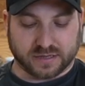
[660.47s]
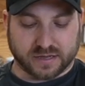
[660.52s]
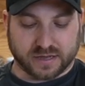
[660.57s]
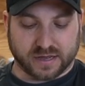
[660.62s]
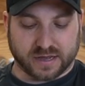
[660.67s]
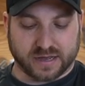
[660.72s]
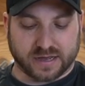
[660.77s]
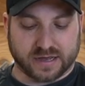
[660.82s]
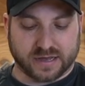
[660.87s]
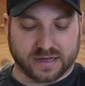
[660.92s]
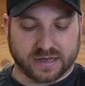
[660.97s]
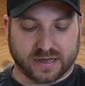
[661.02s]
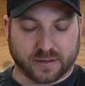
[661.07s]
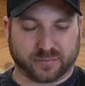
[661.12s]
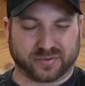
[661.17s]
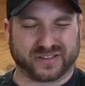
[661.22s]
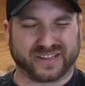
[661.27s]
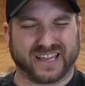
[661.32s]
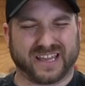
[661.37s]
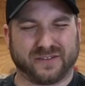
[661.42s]
I
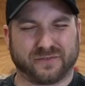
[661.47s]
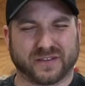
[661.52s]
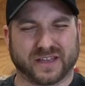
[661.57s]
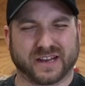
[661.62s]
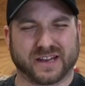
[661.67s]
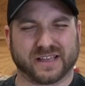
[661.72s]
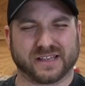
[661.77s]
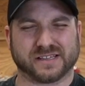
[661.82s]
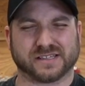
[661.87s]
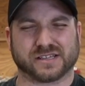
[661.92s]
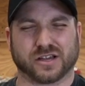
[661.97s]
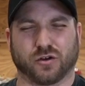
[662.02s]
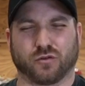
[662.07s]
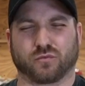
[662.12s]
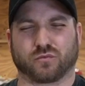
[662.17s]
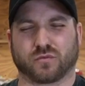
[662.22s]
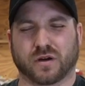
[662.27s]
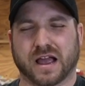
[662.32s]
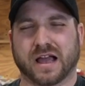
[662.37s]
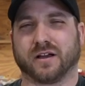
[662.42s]
believe it is
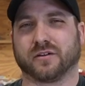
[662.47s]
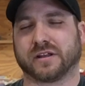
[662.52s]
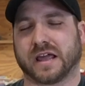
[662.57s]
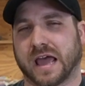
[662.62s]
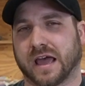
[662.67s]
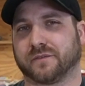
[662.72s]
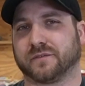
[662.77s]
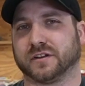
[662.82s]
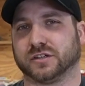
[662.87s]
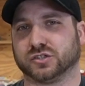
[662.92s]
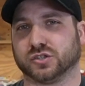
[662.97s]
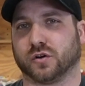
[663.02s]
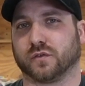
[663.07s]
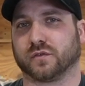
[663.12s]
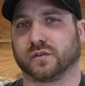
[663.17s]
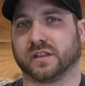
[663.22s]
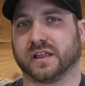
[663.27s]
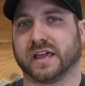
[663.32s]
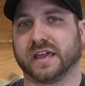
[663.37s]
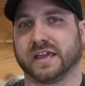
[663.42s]
around 1/2-inch
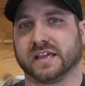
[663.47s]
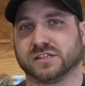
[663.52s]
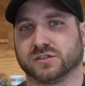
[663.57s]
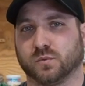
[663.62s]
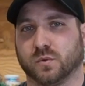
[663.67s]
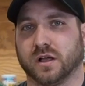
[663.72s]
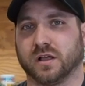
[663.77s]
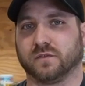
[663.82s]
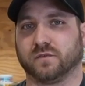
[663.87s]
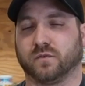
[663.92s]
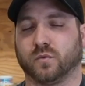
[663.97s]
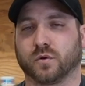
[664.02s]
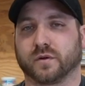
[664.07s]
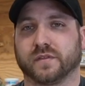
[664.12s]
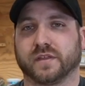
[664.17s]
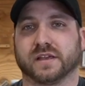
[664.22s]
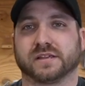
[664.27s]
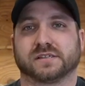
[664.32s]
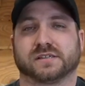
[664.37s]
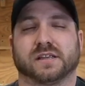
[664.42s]
overlay as well for
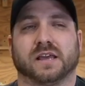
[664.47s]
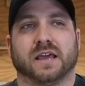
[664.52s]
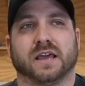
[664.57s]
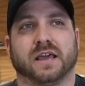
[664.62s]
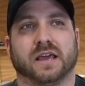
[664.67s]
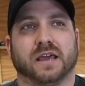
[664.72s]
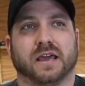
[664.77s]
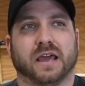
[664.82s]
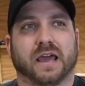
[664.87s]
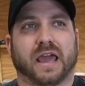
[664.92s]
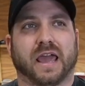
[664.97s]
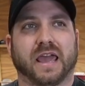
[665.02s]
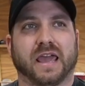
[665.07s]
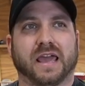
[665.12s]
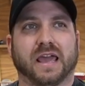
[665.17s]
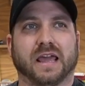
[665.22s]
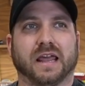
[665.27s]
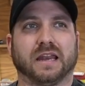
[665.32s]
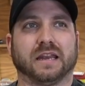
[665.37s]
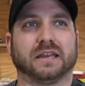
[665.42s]
this.
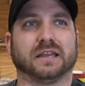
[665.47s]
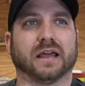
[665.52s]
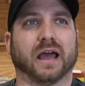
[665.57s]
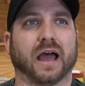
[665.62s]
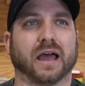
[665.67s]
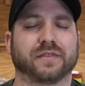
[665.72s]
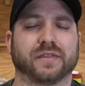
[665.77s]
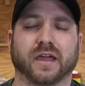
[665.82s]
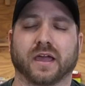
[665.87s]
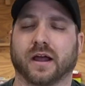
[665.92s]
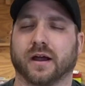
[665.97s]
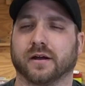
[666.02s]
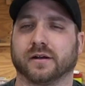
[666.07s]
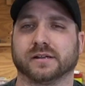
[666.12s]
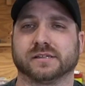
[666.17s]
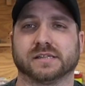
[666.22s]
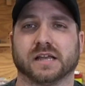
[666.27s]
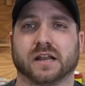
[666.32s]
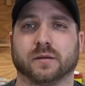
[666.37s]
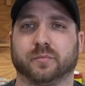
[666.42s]
And I think I already
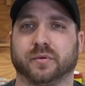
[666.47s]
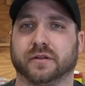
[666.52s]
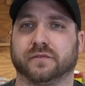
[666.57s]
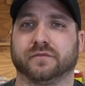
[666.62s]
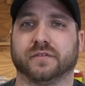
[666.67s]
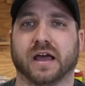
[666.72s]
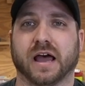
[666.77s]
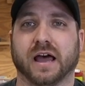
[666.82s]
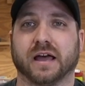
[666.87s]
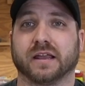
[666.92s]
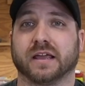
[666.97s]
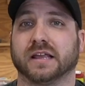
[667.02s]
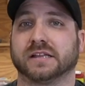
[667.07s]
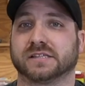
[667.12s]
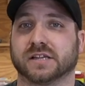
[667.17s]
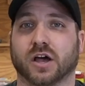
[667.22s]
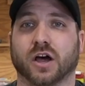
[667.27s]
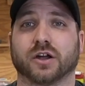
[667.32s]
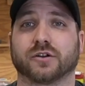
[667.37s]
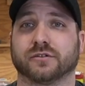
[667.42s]
said it, but if not, it's
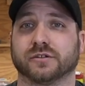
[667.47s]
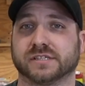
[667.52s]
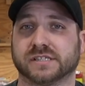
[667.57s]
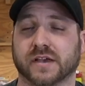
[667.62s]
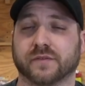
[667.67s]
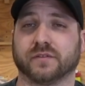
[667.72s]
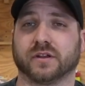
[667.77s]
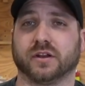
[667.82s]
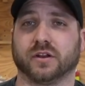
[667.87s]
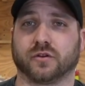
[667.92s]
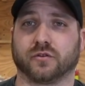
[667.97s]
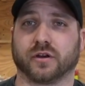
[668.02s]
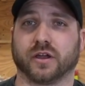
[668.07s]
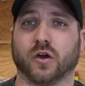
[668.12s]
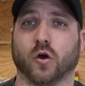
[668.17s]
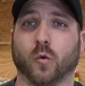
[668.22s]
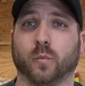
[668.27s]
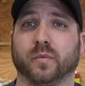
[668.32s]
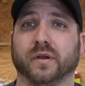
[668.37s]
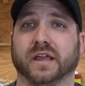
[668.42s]
170-degree
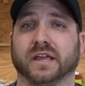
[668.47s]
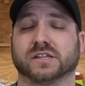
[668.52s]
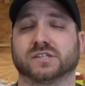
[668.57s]
opening.